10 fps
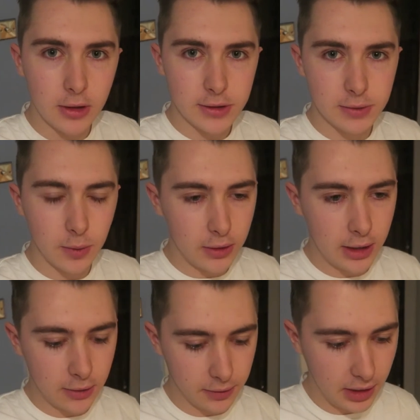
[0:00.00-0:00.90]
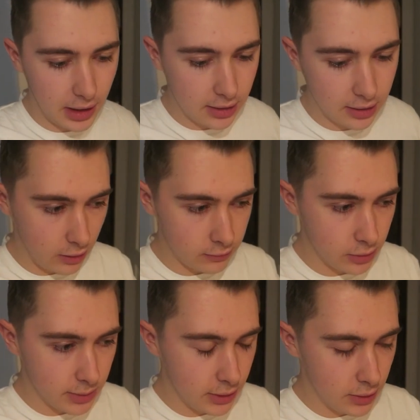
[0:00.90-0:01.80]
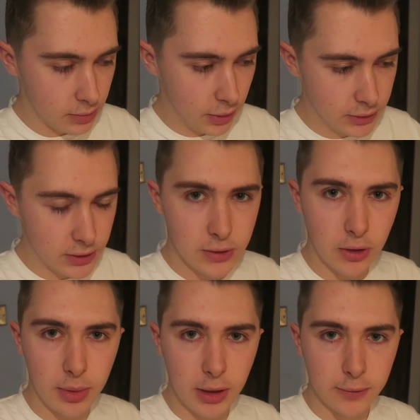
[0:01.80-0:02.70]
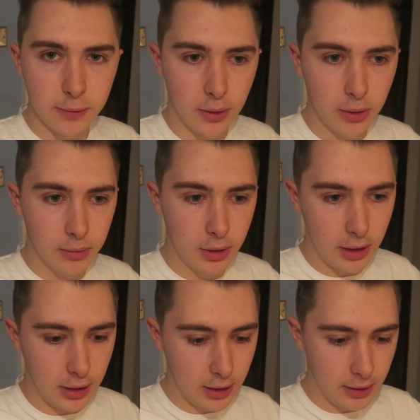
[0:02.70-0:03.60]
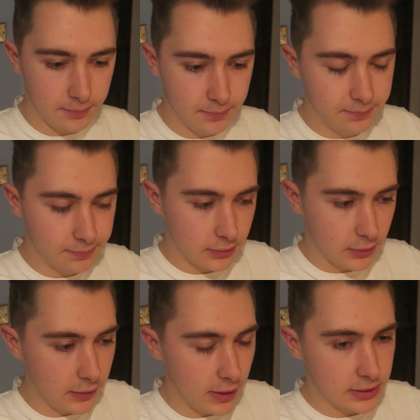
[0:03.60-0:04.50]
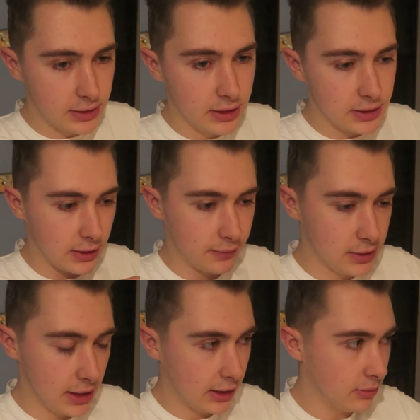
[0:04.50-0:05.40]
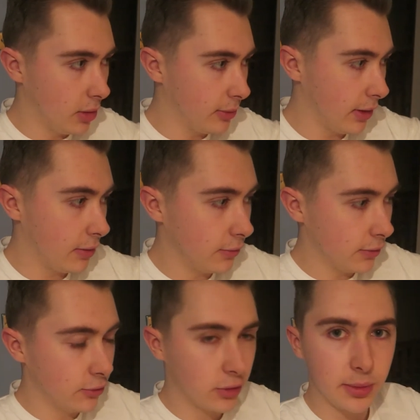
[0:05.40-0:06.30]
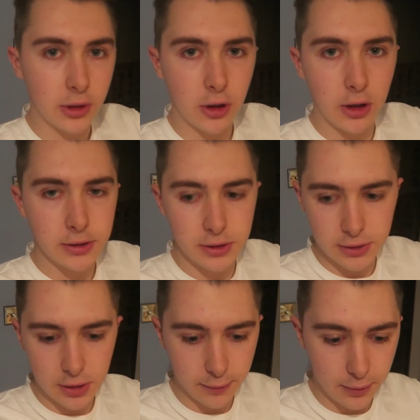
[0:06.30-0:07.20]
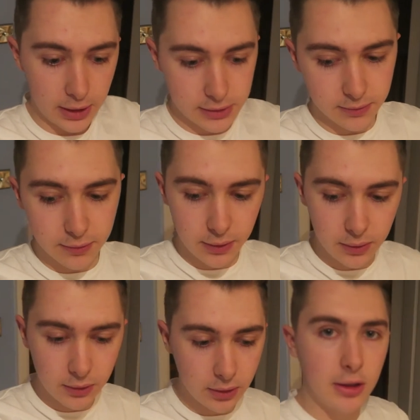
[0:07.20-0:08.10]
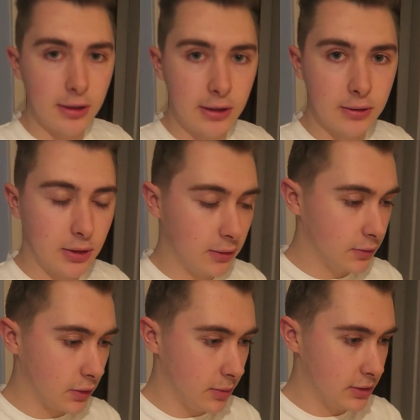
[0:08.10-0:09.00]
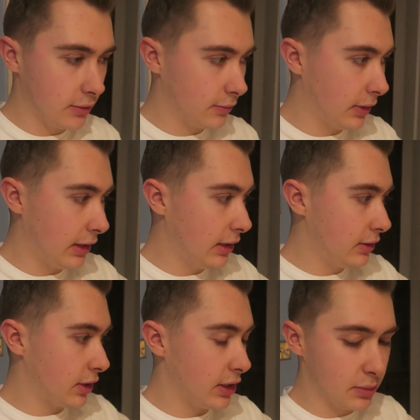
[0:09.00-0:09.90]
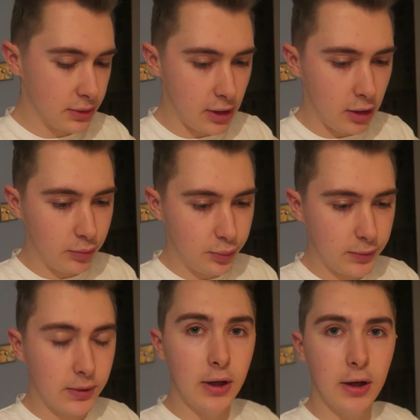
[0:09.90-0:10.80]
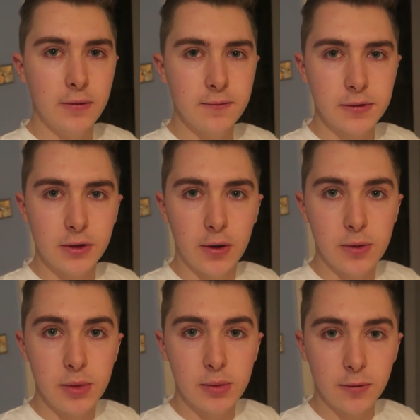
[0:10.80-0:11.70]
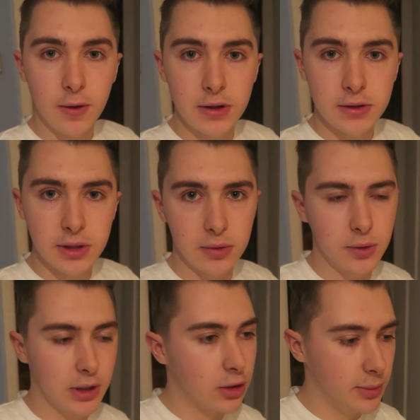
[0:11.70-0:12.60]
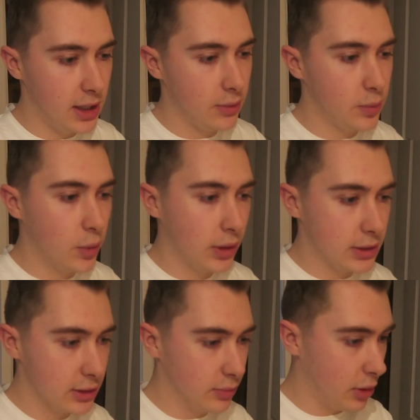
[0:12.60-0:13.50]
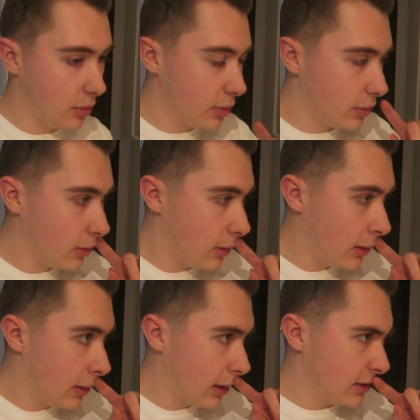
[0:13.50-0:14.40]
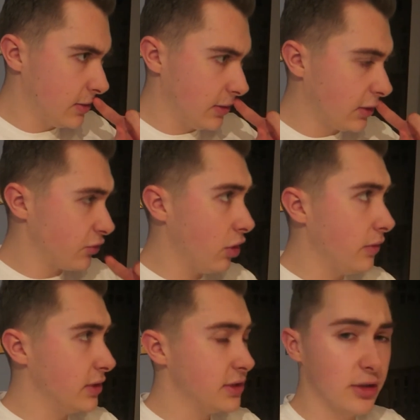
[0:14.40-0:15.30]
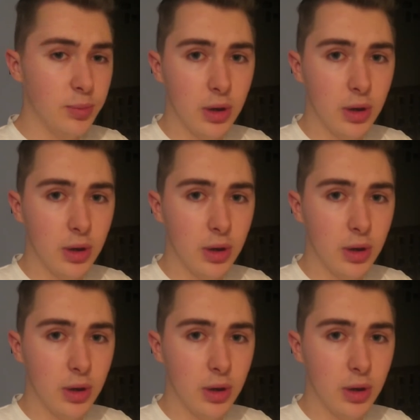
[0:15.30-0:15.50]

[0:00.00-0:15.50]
It's a while later again. I haven't really been doing much since I got back from the dentist after taking mum around and dropping her cards and stuff. We had some food and now I've just got myself ready, changed my top to go and meet my friends. They're coming here, we're walking to the pub. Actually, no, Dad's driving us to the